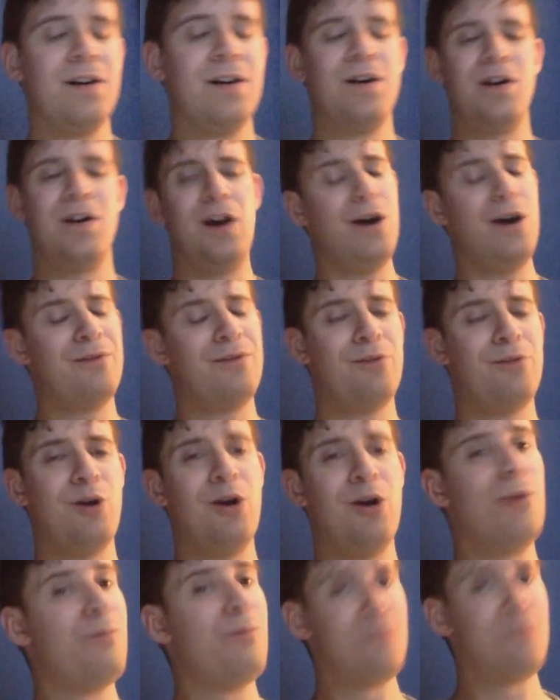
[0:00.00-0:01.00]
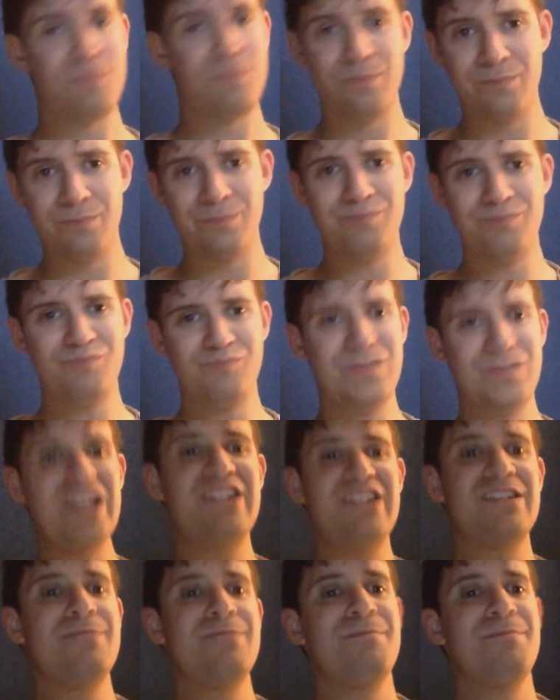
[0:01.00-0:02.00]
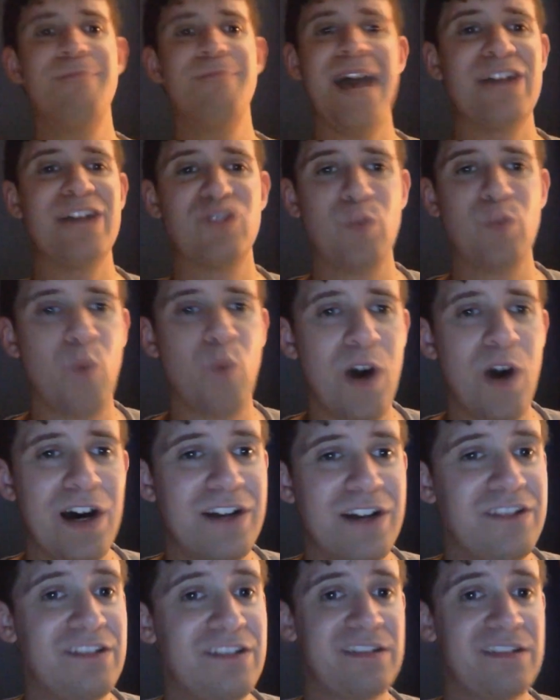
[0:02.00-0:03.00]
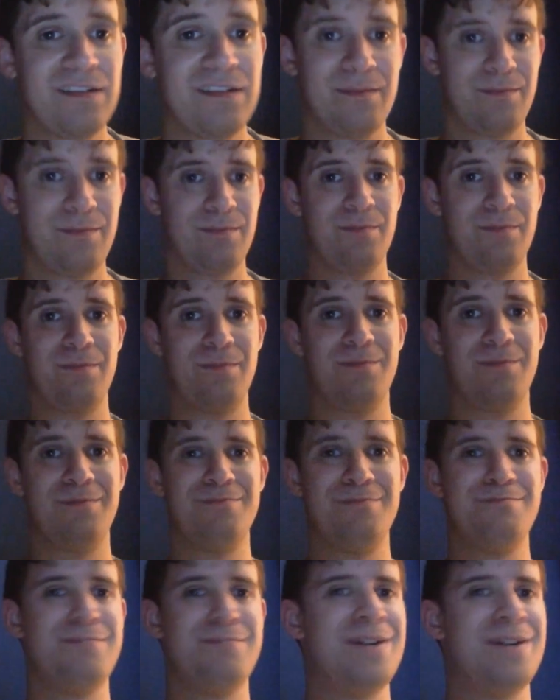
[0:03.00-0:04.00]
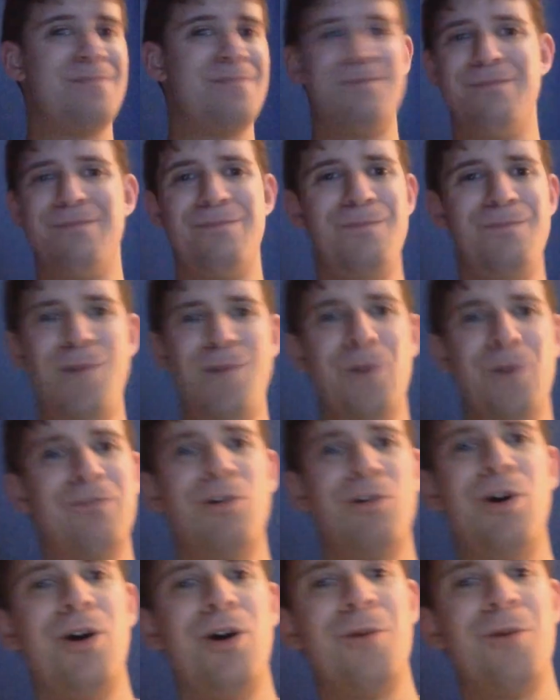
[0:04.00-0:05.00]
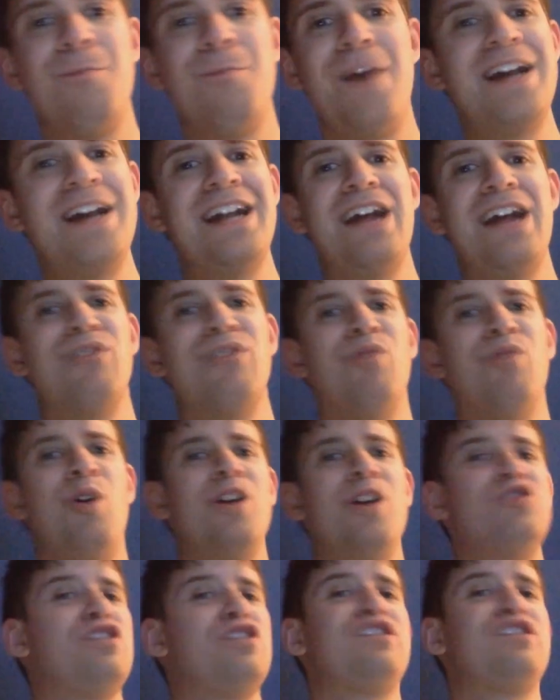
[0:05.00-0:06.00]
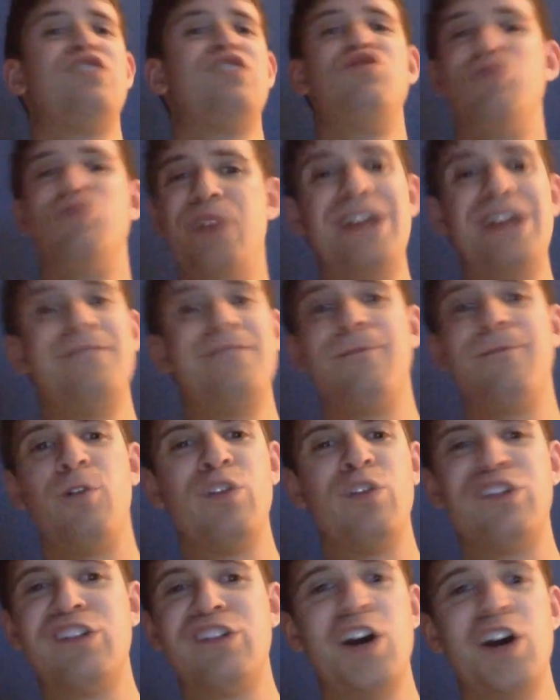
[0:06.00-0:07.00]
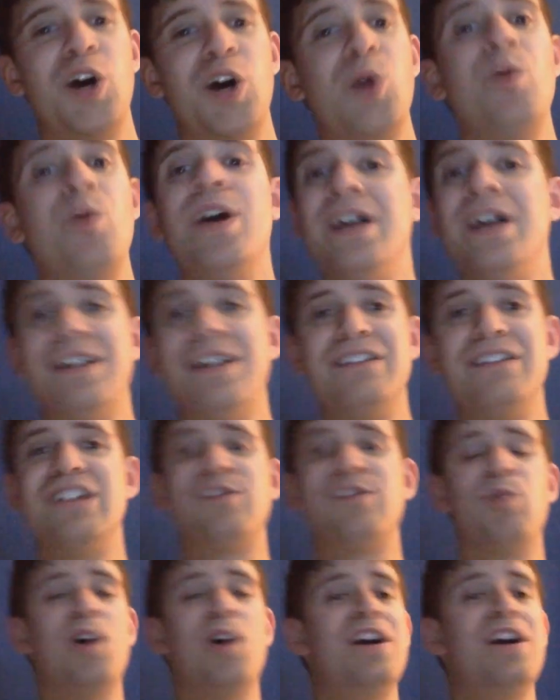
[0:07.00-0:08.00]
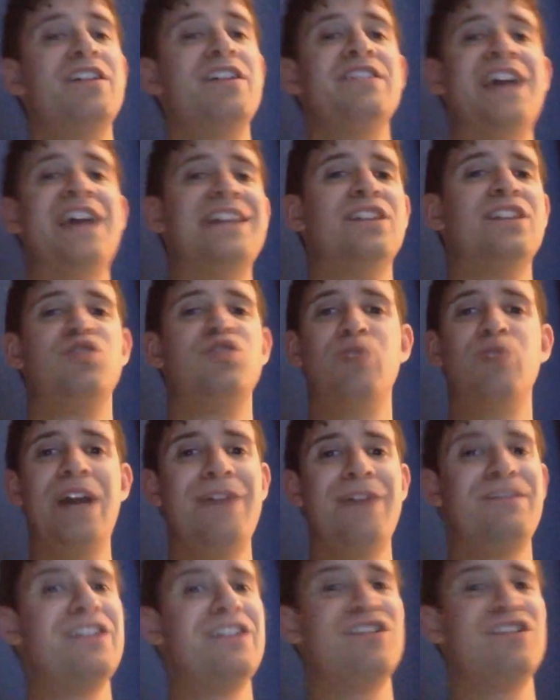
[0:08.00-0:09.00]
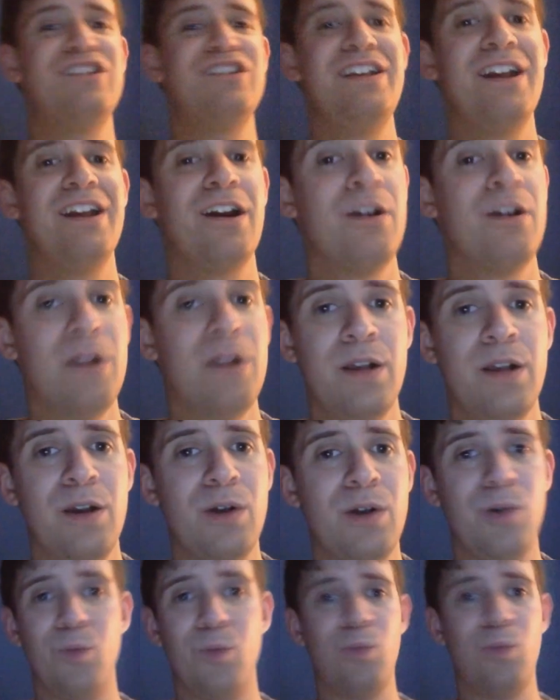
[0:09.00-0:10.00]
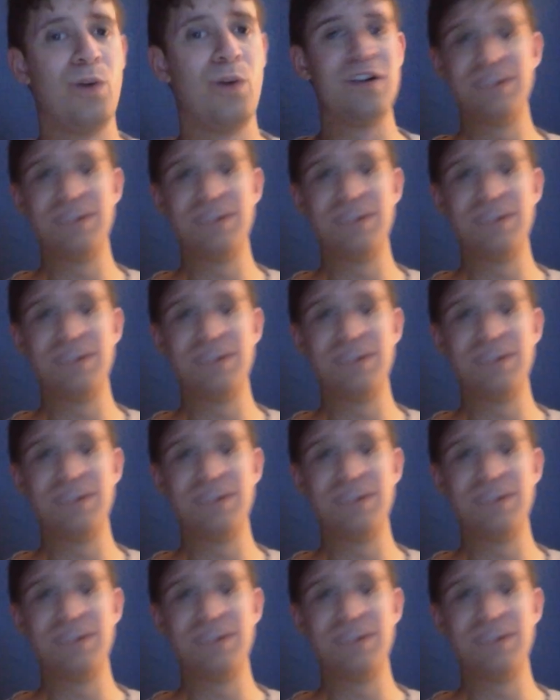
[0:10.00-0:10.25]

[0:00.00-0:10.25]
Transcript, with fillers: Overall, decent match it was, but overall, Monday Night Raw, just a dreadful show this was, and the draft this year was